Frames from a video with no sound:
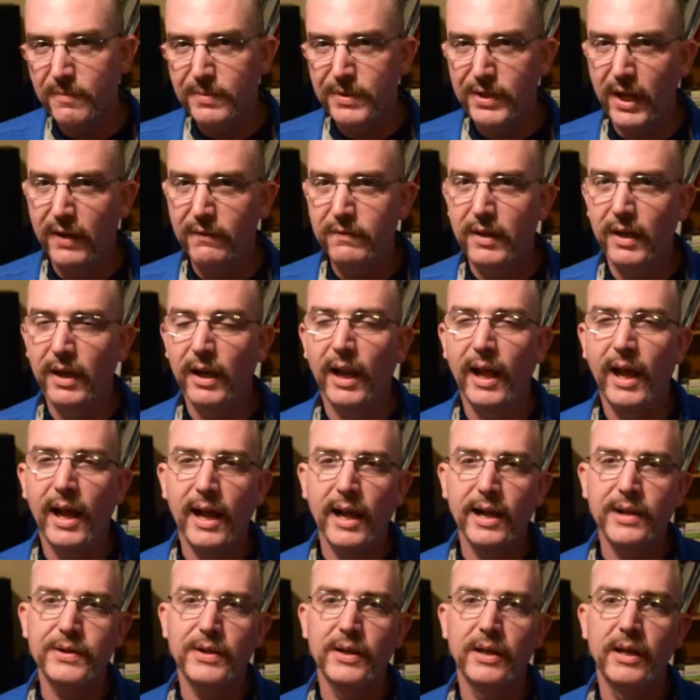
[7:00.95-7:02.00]
safety
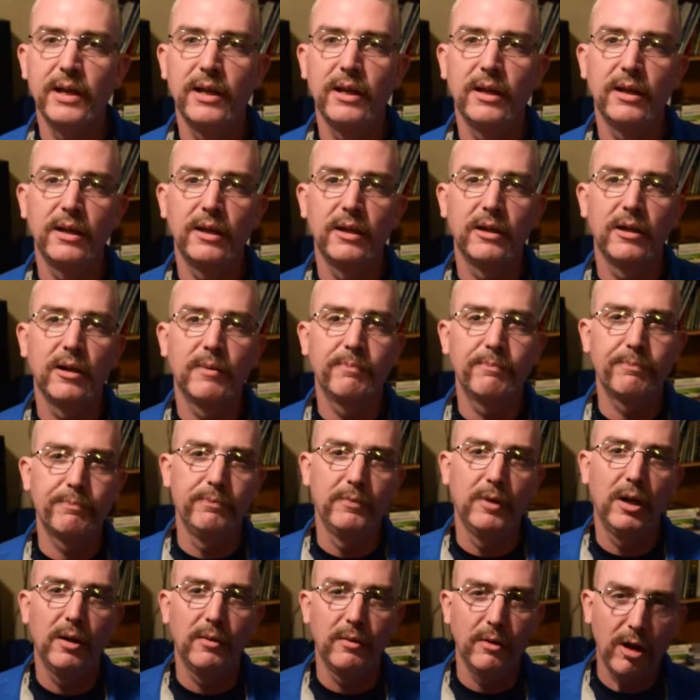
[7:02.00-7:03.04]
class and
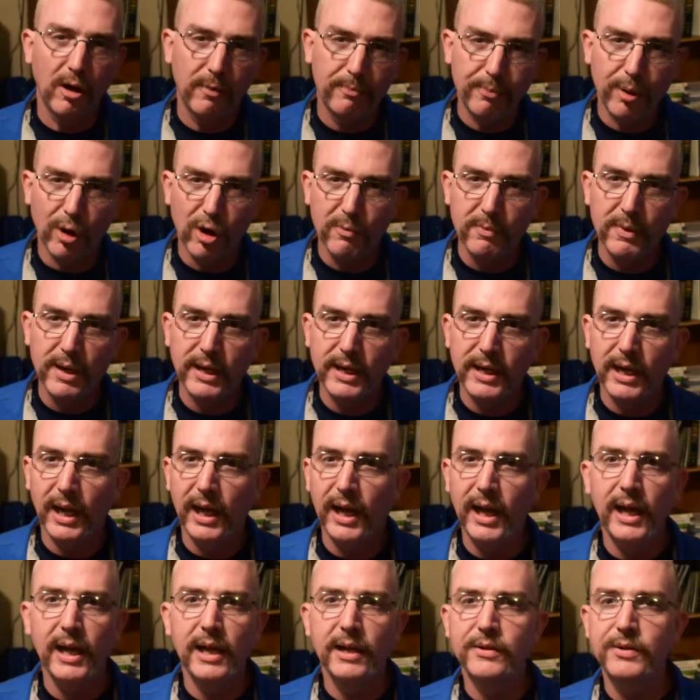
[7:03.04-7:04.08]
a permit
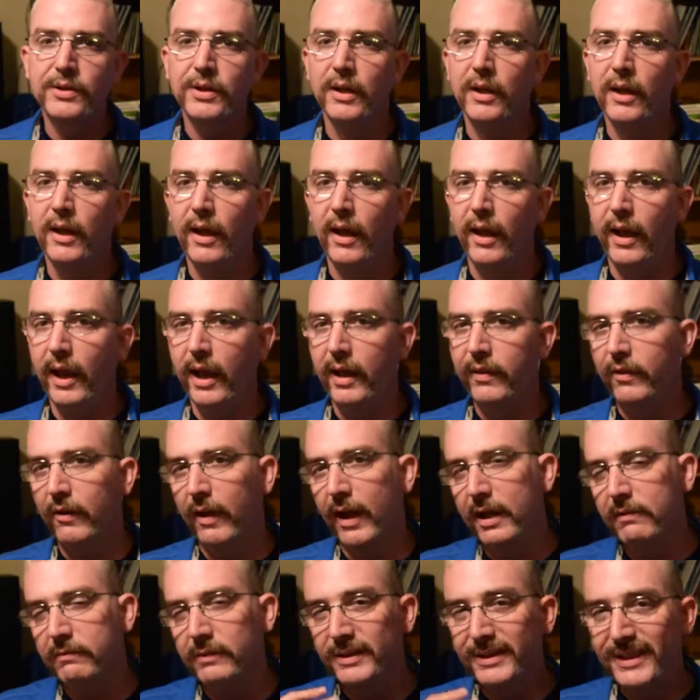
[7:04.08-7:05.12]
class, and they'll
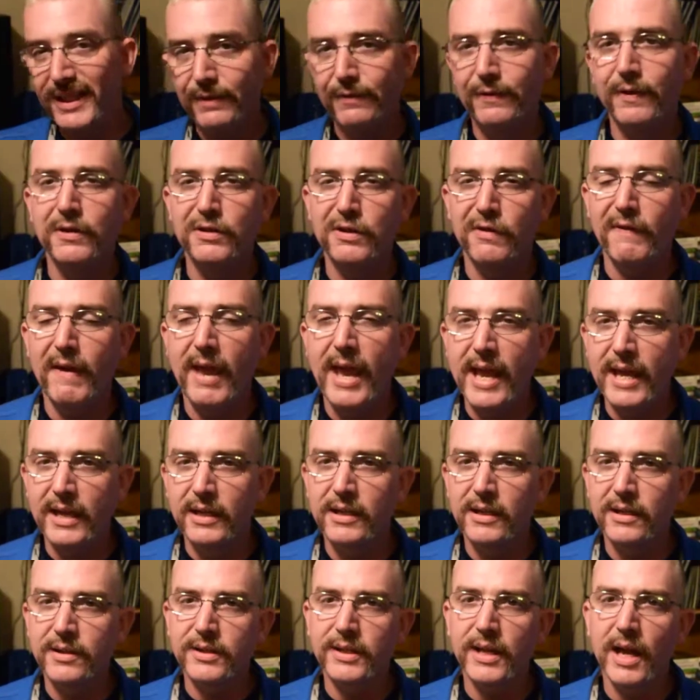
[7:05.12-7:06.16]
have a defensive
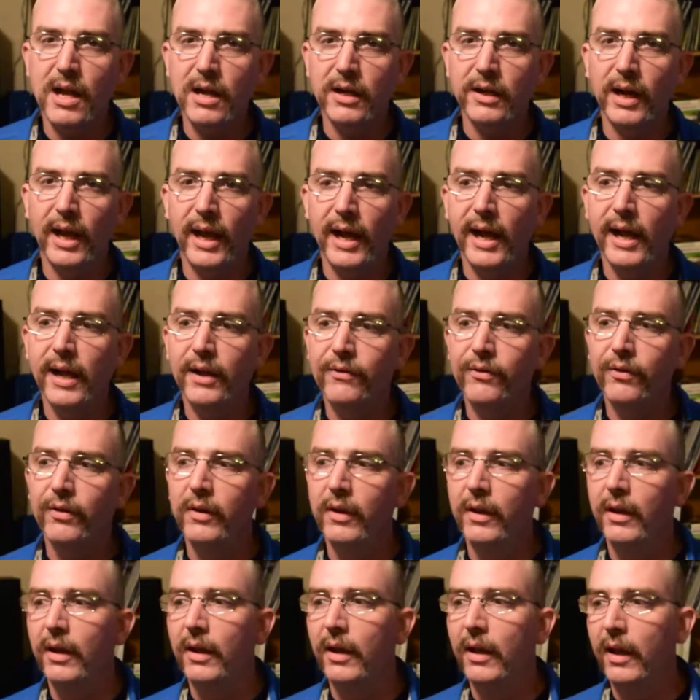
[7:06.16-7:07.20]
handgun style class.
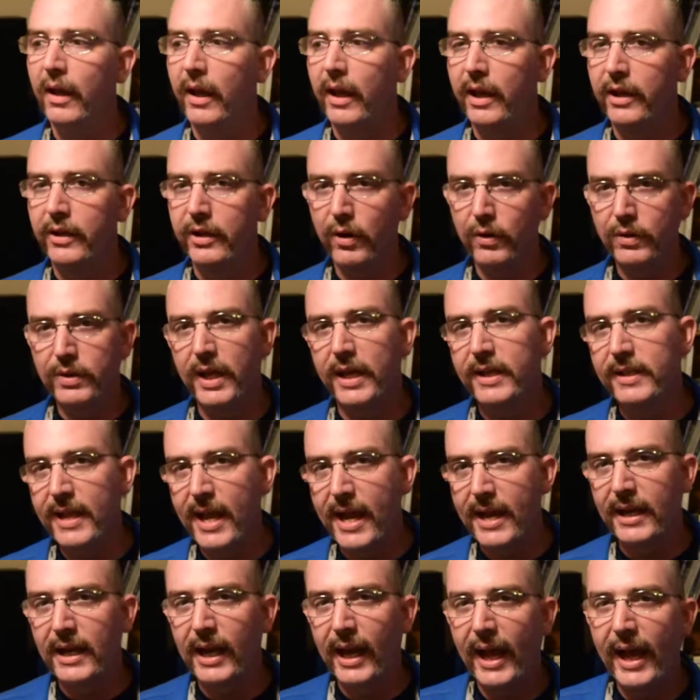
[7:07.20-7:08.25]
Go take
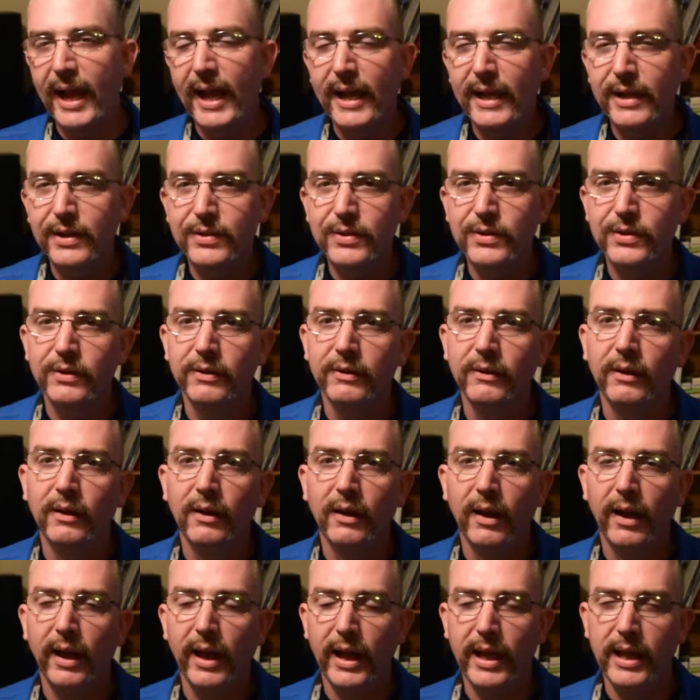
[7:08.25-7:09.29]
that class
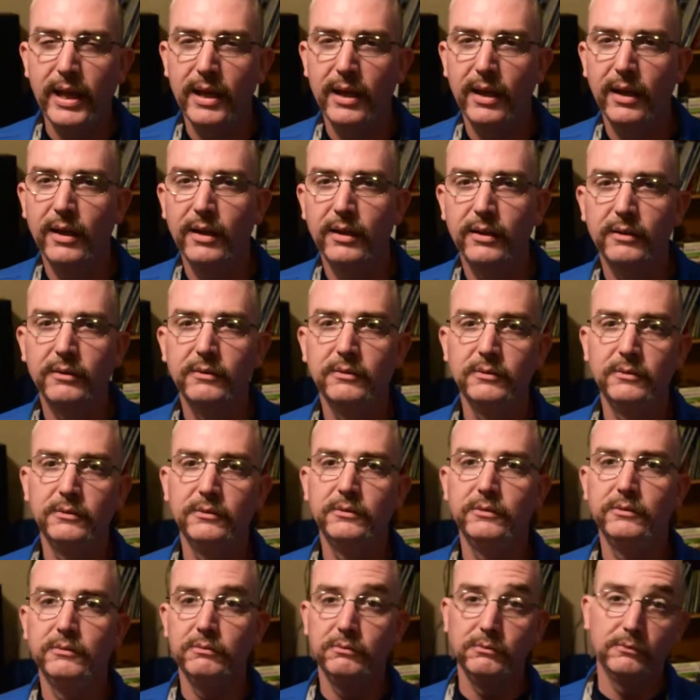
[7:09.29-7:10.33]
and
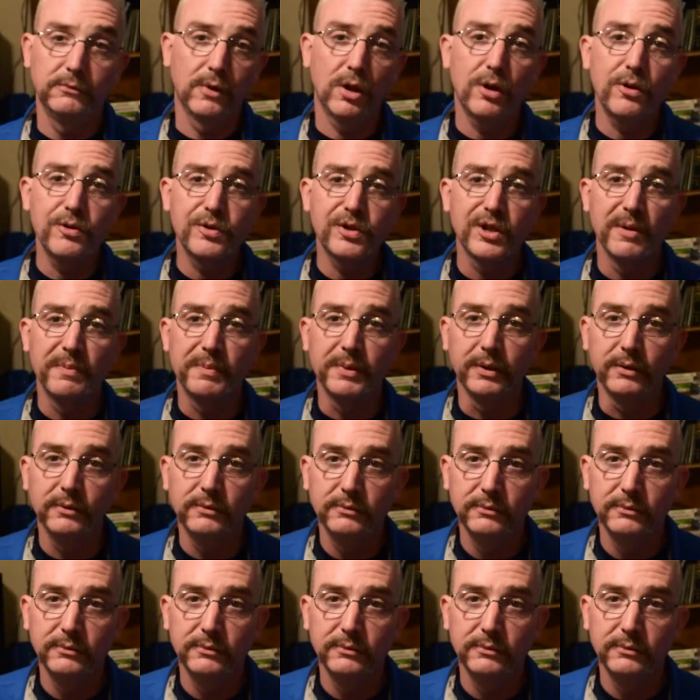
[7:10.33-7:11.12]
learn something,